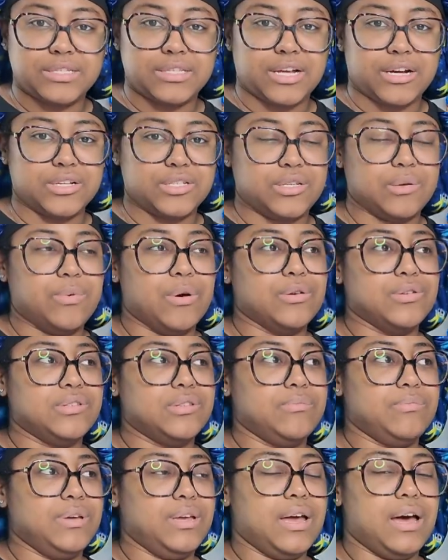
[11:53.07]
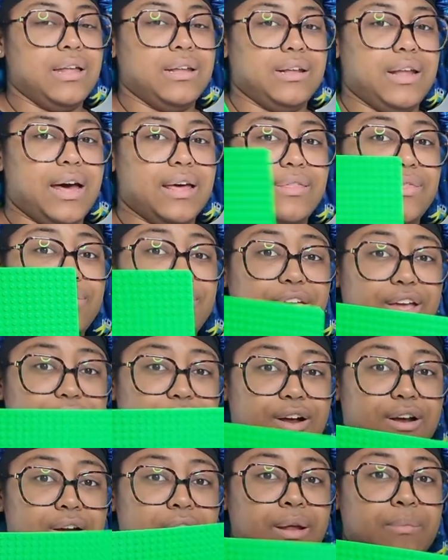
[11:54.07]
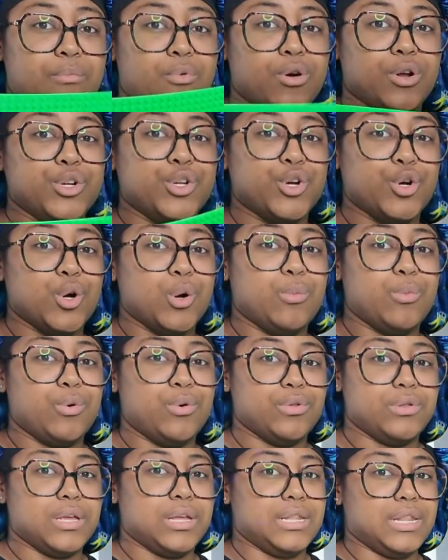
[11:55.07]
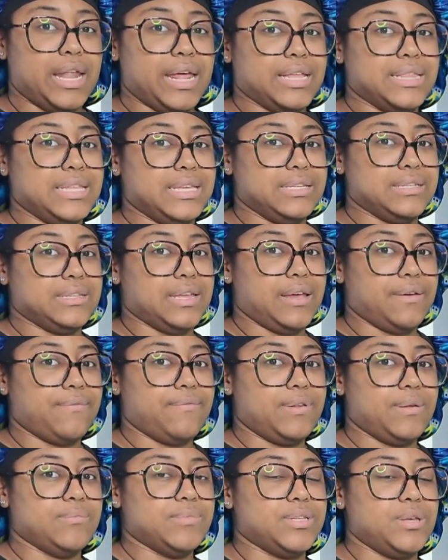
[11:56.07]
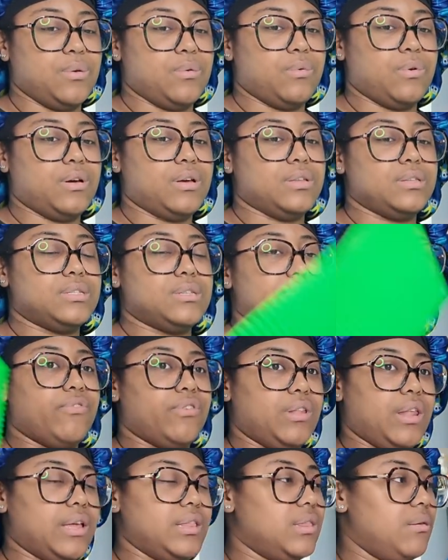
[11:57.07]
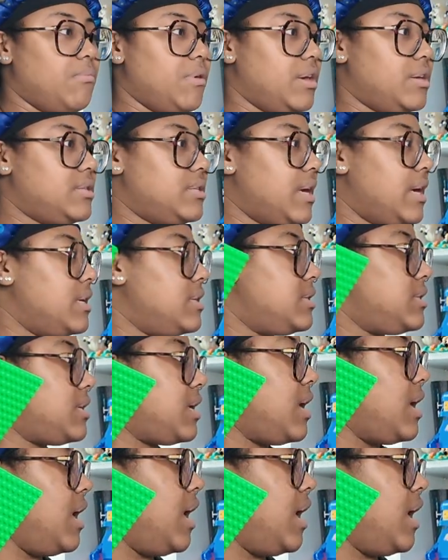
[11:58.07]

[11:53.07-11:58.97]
They're supposed to be a lot thicker and more durable than like these like flimsy ones for like the big sets.